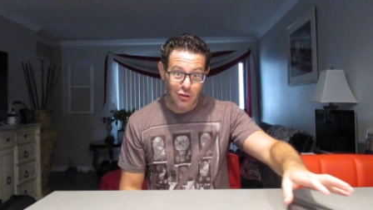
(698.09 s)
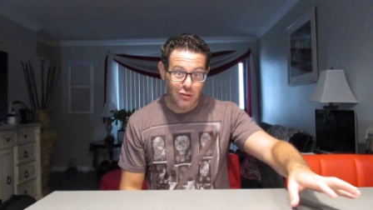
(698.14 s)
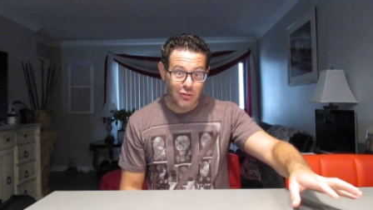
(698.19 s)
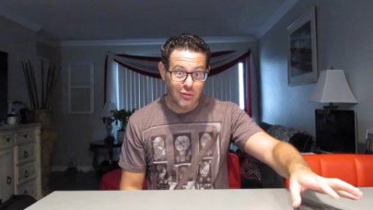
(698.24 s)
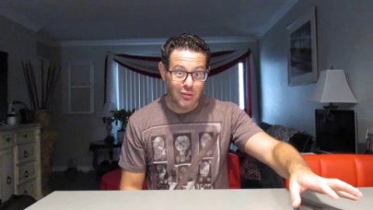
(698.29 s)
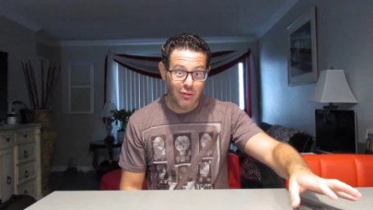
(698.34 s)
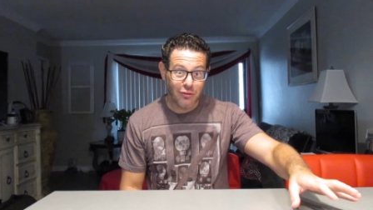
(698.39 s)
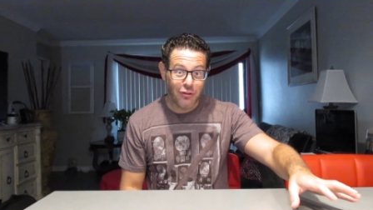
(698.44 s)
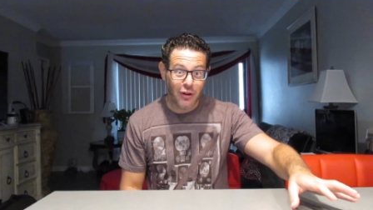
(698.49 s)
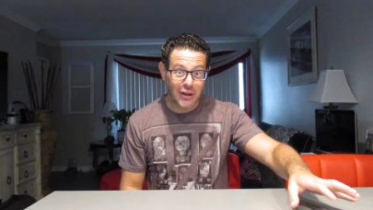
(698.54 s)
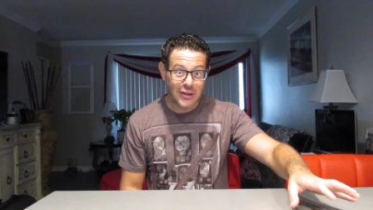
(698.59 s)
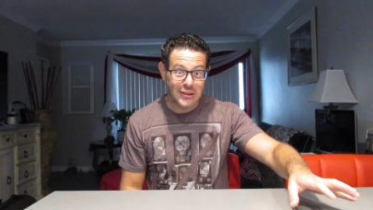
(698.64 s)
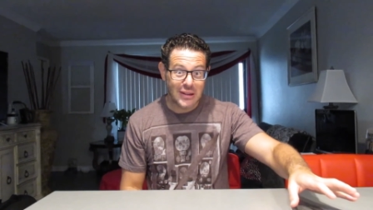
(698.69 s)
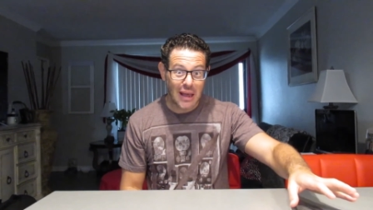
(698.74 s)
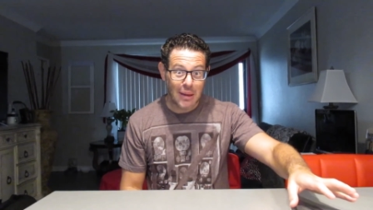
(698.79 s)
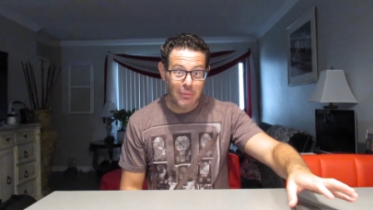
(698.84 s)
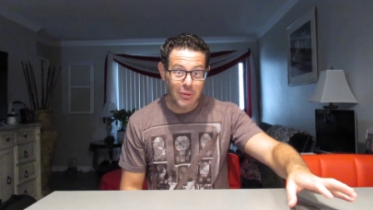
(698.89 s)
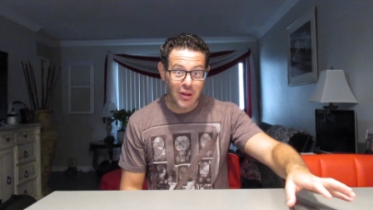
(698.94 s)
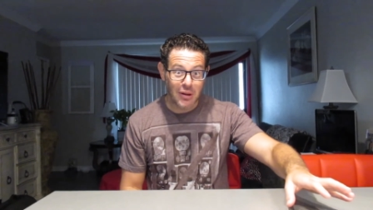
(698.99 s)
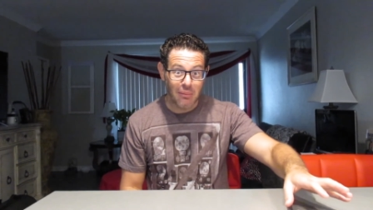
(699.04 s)
you'll fight
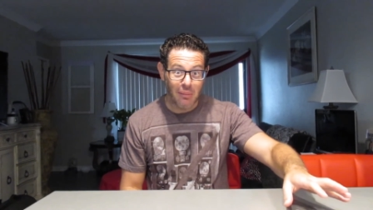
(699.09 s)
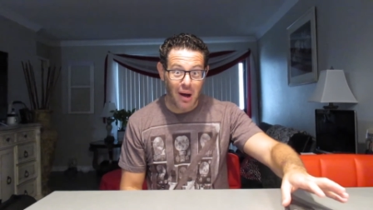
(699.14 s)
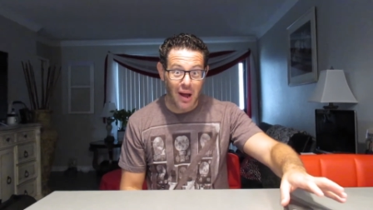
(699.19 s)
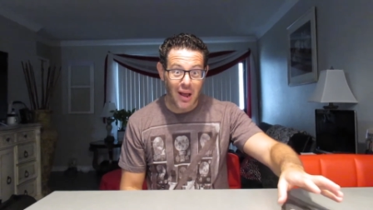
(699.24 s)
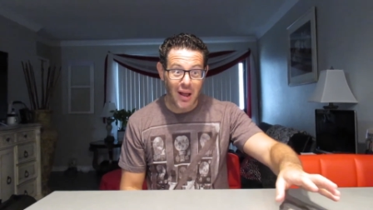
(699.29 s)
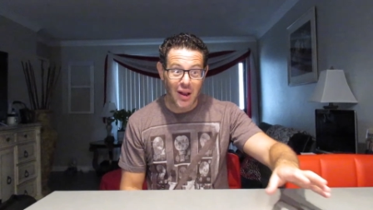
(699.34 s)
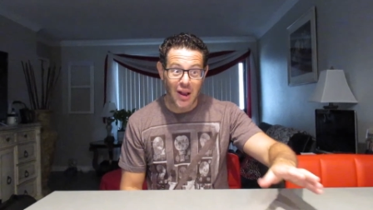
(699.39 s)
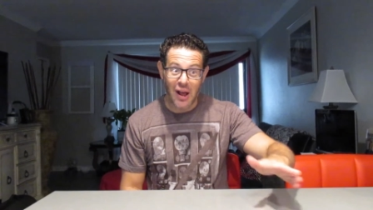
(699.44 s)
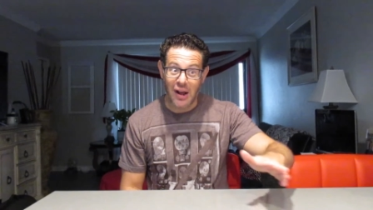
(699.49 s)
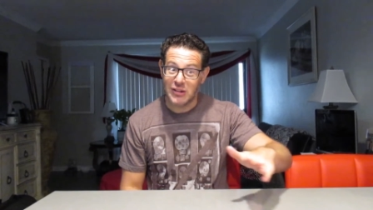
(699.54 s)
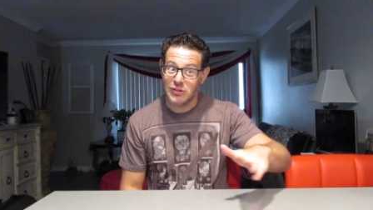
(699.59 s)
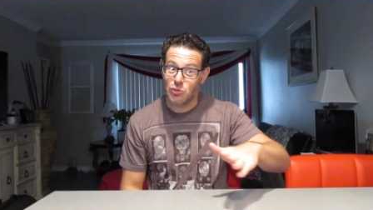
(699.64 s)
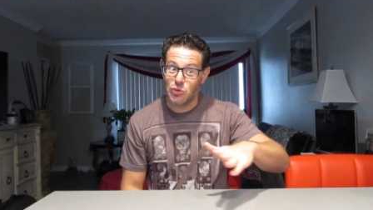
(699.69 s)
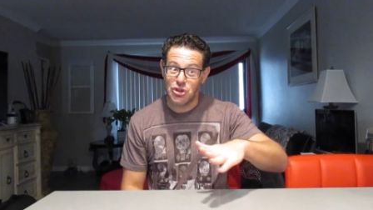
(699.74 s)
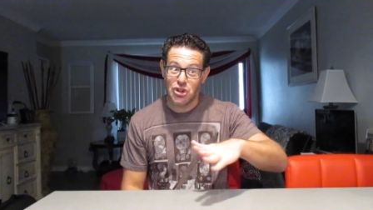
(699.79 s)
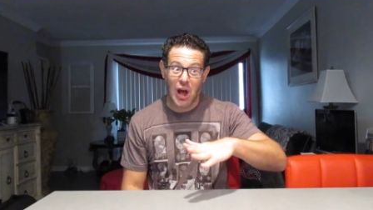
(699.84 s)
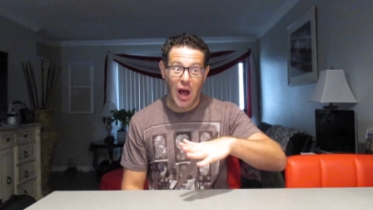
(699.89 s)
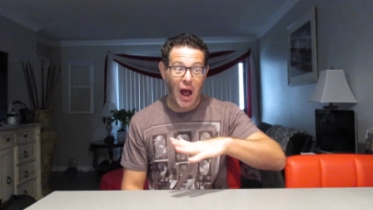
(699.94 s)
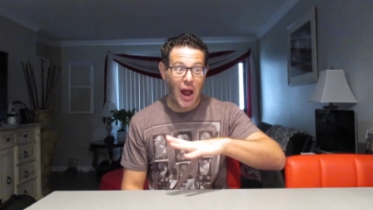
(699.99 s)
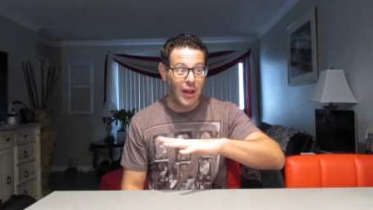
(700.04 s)
Damian Maia next,
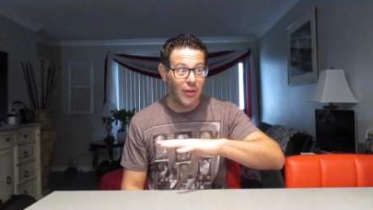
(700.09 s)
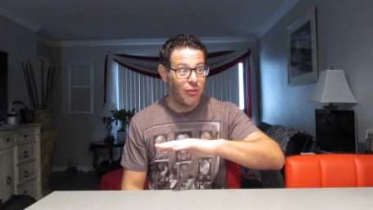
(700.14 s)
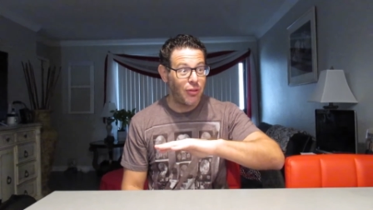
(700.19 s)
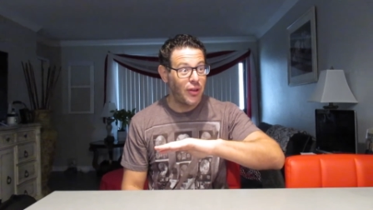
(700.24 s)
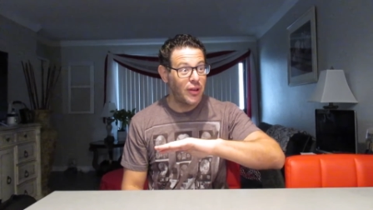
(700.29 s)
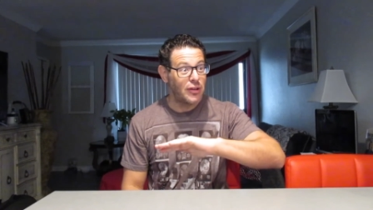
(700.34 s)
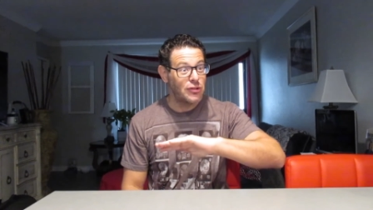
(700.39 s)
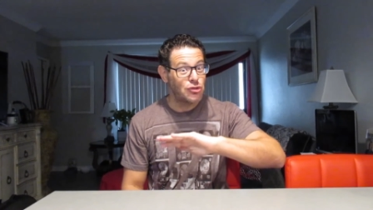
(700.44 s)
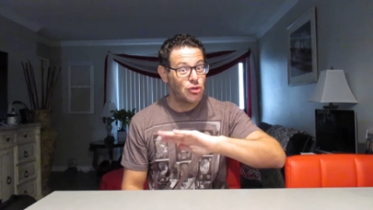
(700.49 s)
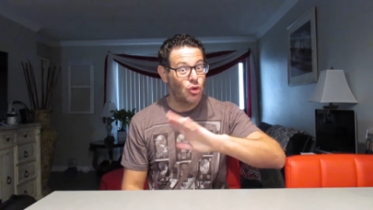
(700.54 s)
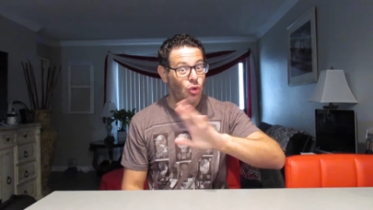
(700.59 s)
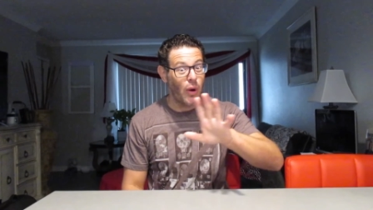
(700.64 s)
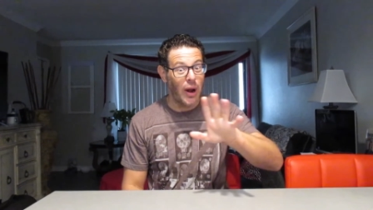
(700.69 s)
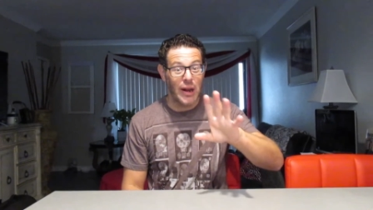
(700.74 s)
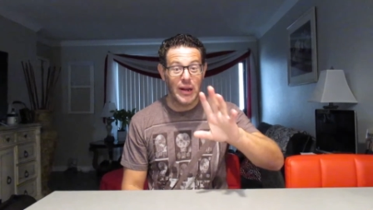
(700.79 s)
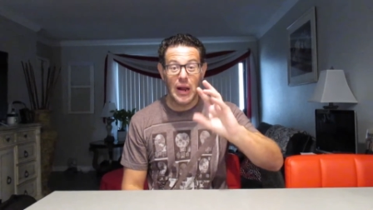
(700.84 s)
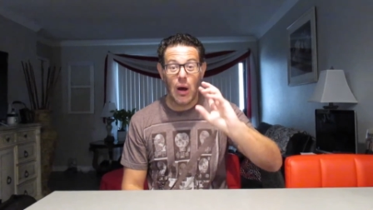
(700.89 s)
which I think is great.